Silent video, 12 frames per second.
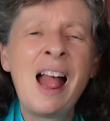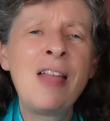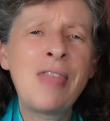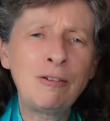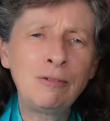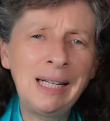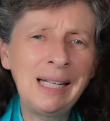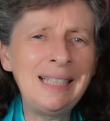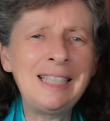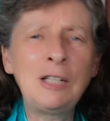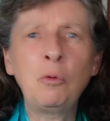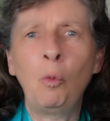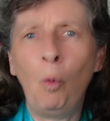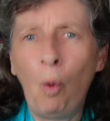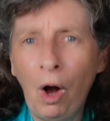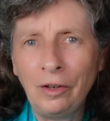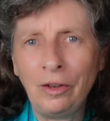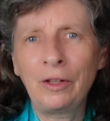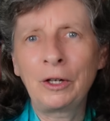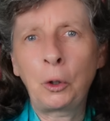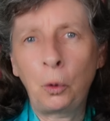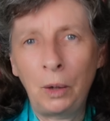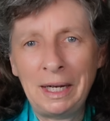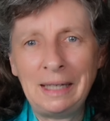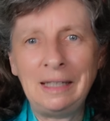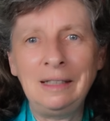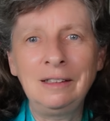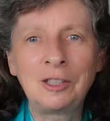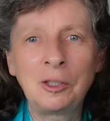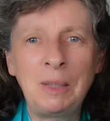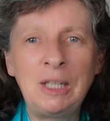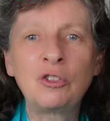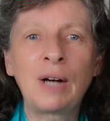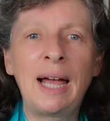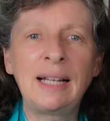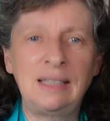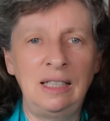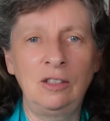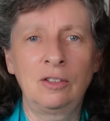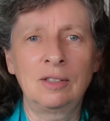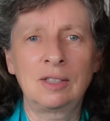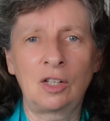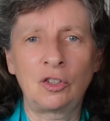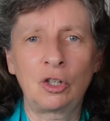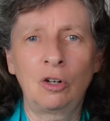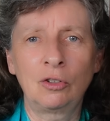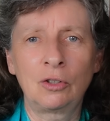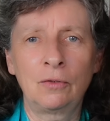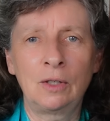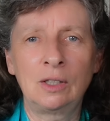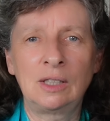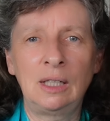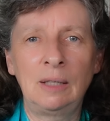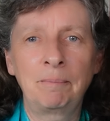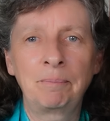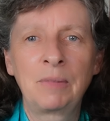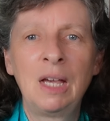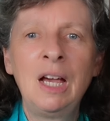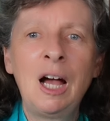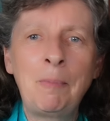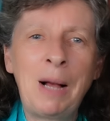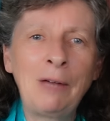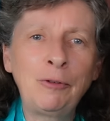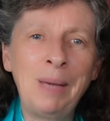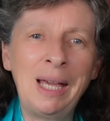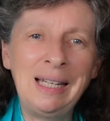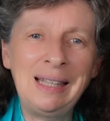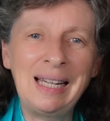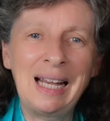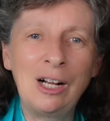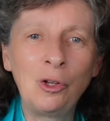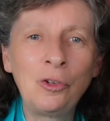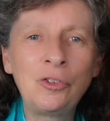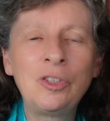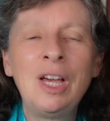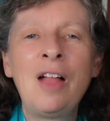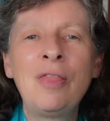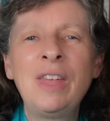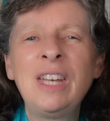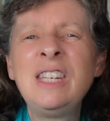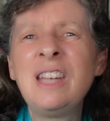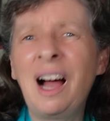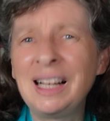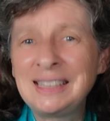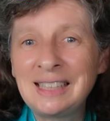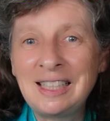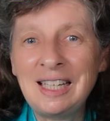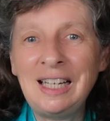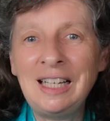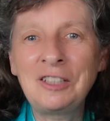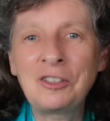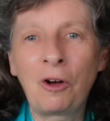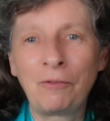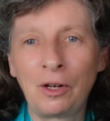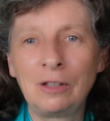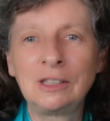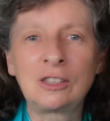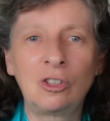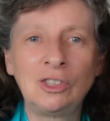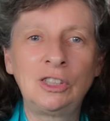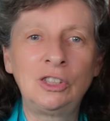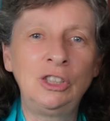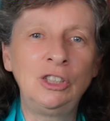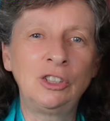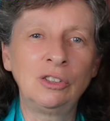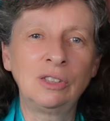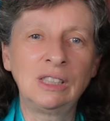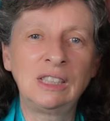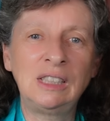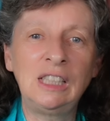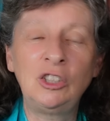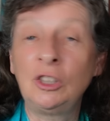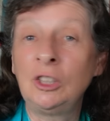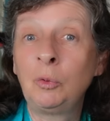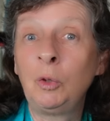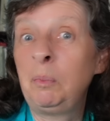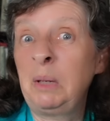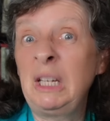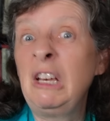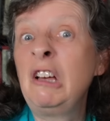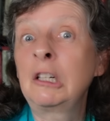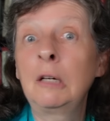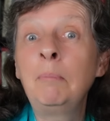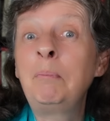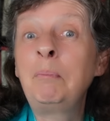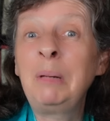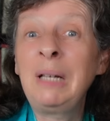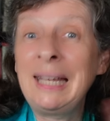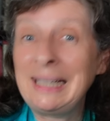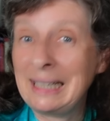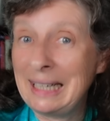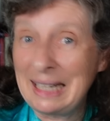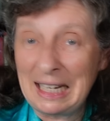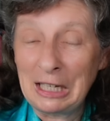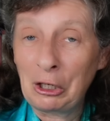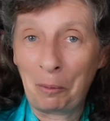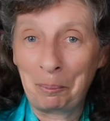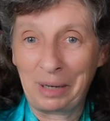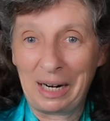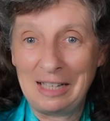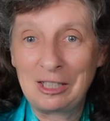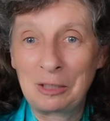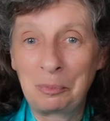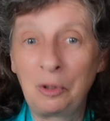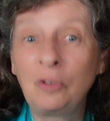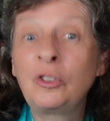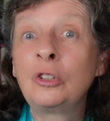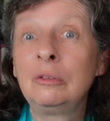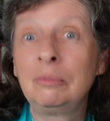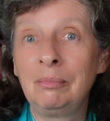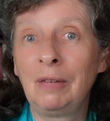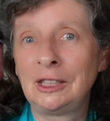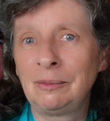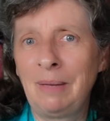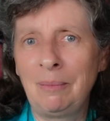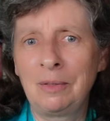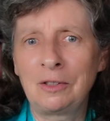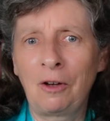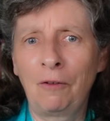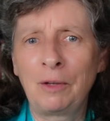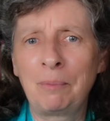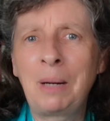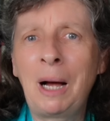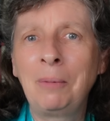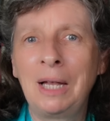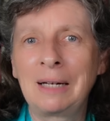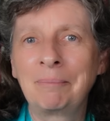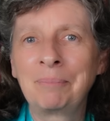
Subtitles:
they really didn't want the Queen to be dragged into such a controversy. Apart from anything else, the niceties of those constitutional distinctions would be completely incomprehensible to most members of the public,